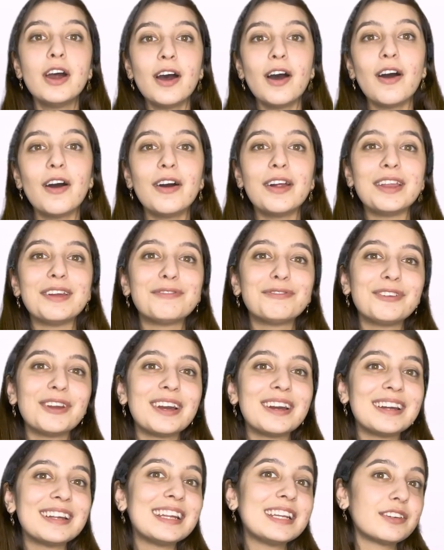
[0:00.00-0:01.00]
Or if you
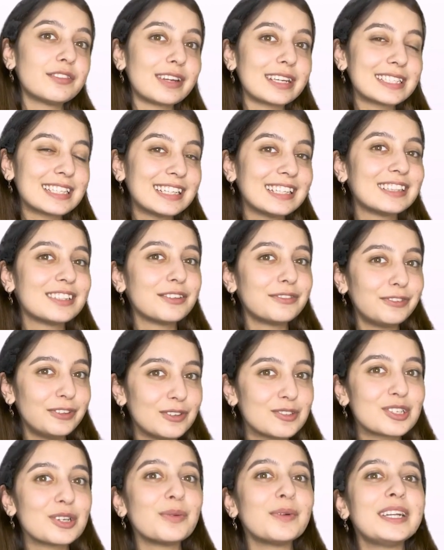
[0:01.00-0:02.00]
are interested in the
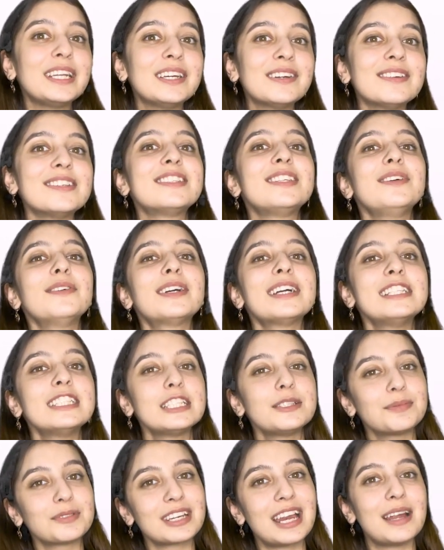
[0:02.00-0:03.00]
future videos, you can
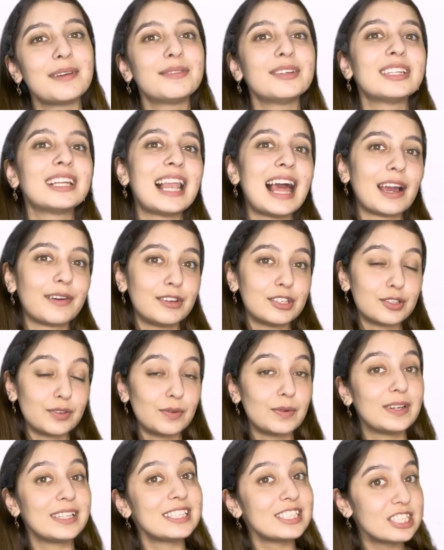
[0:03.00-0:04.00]
subscribe to the Language
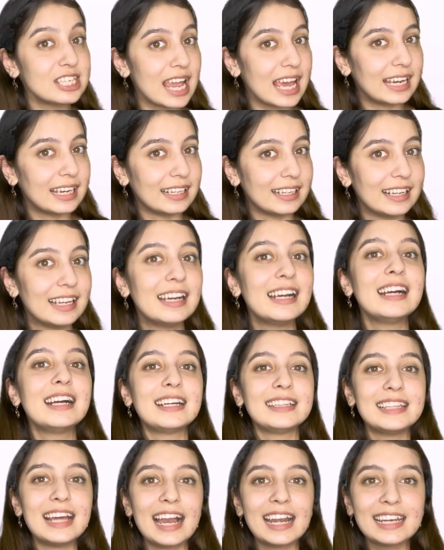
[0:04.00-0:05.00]
Fluence channel.
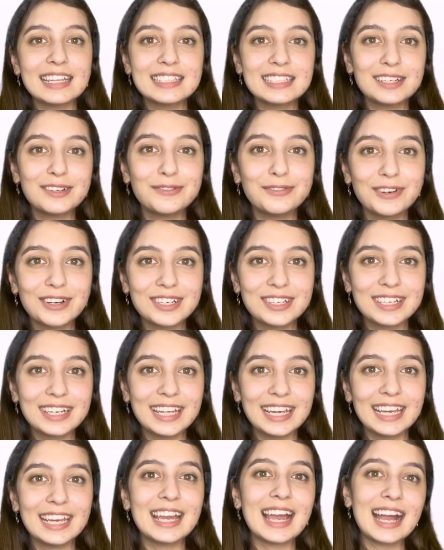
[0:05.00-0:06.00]
That is it for
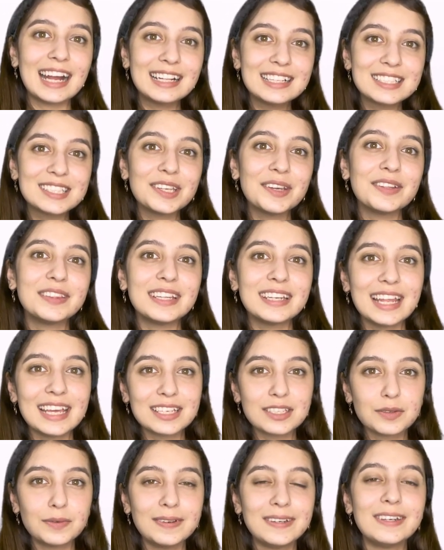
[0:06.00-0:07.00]
today. I'll see you in the
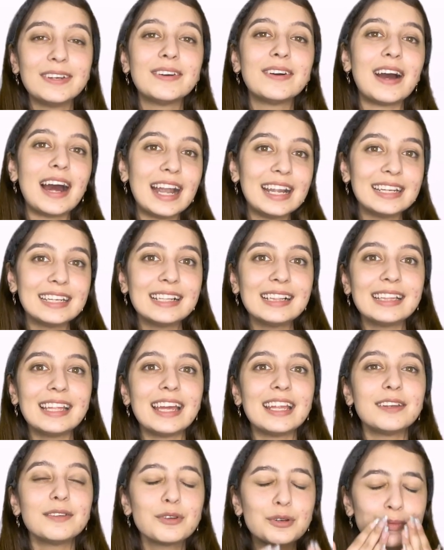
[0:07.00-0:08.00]
next video. Until
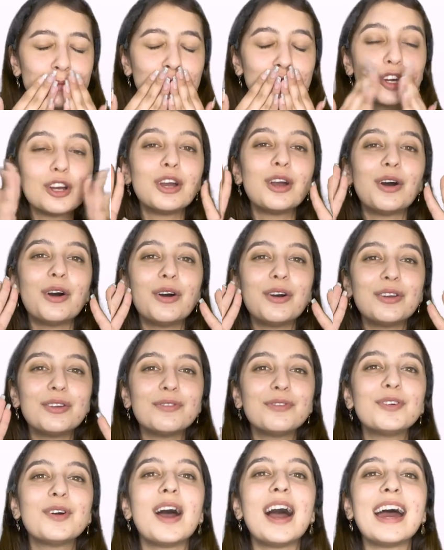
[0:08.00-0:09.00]
then, au
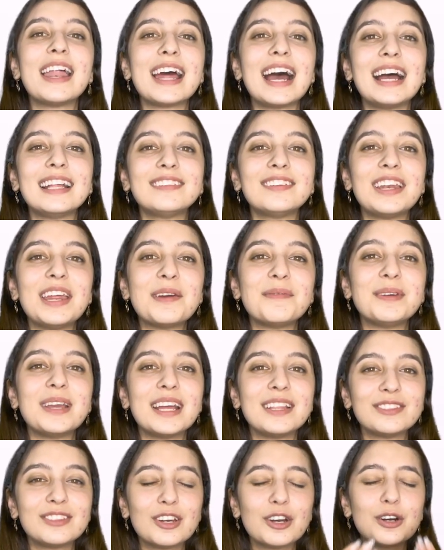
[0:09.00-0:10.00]
revoir, à très
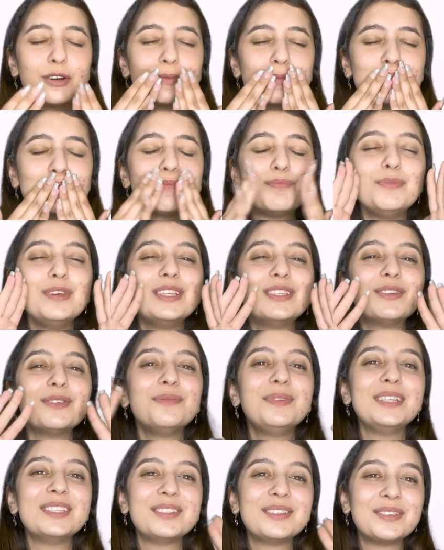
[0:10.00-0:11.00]
bientôt. Bisous,
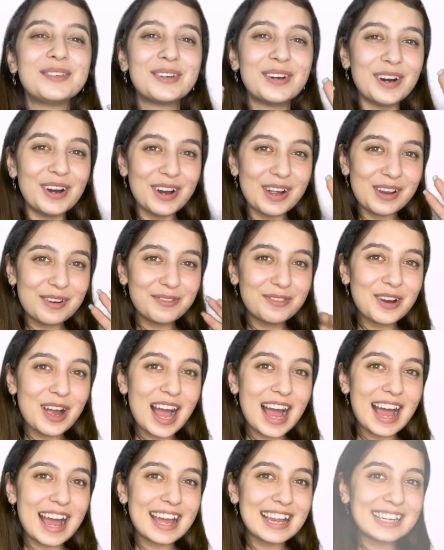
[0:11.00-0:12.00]
bisous. Au
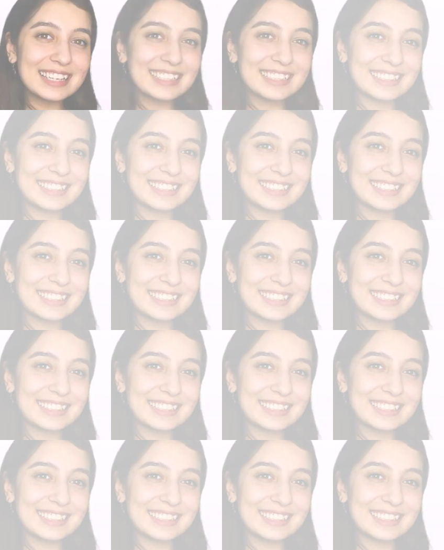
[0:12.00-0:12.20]
revoir.